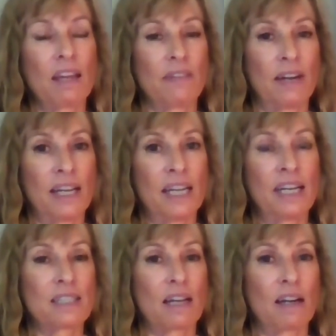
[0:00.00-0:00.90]
right? And
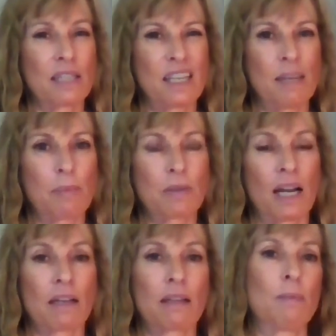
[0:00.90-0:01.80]
it's hard to keep
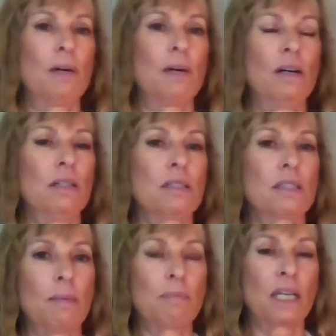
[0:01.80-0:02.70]
track of them all
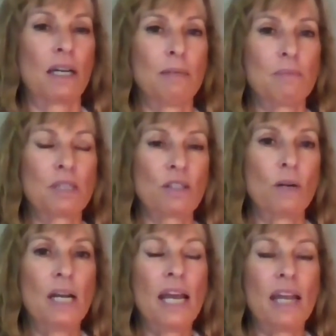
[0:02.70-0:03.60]
sometimes. So
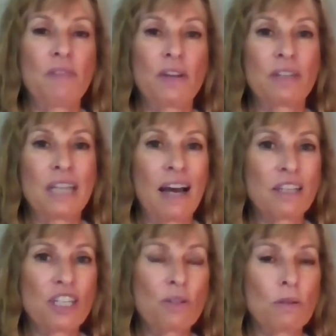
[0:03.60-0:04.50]
if you're not
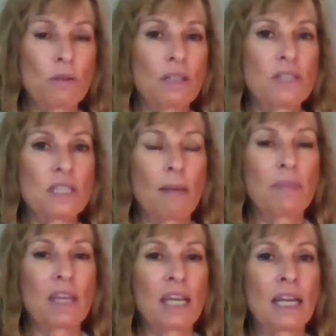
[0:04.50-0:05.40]
sure of
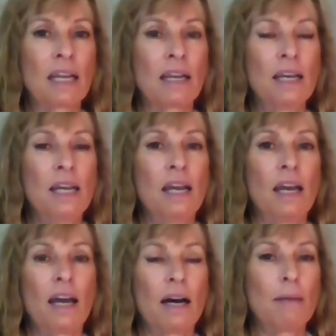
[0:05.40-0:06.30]
something,
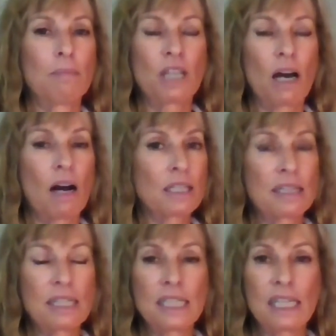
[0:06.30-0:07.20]
talk
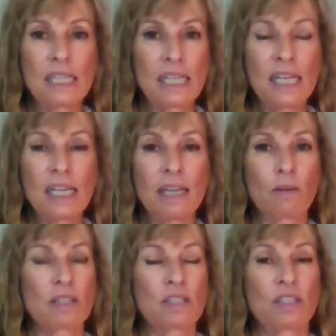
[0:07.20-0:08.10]
to the TD
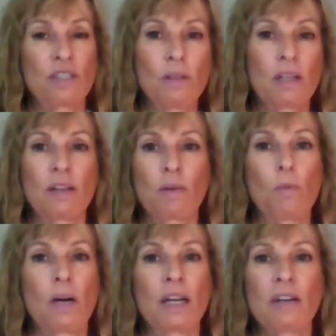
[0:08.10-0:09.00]
or the steward. They're
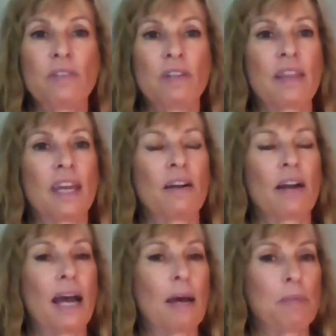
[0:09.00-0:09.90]
wonderful. They are
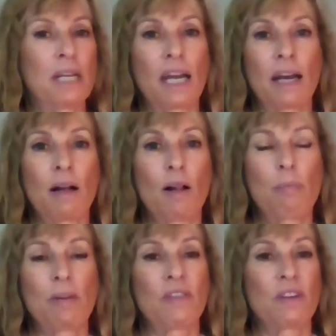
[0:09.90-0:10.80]
happy to
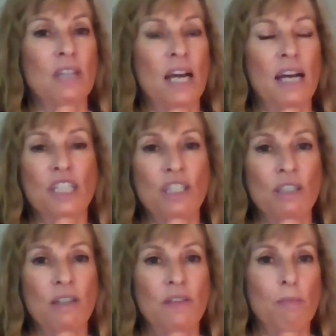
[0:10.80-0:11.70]
help. If you're not
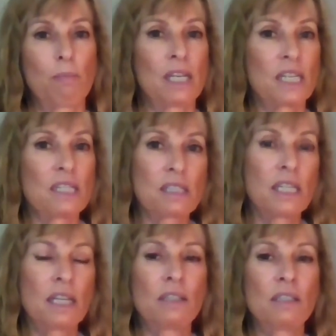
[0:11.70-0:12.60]
sure if your bit is
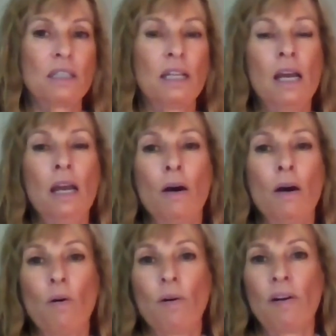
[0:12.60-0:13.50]
legal
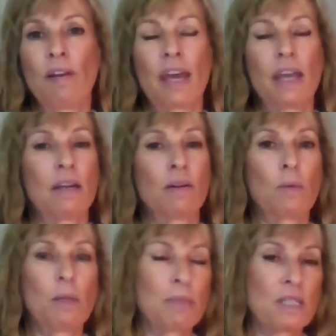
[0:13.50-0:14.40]
or that your
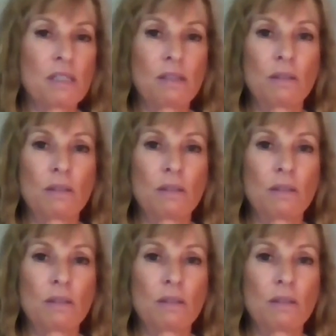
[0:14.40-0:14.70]
whip is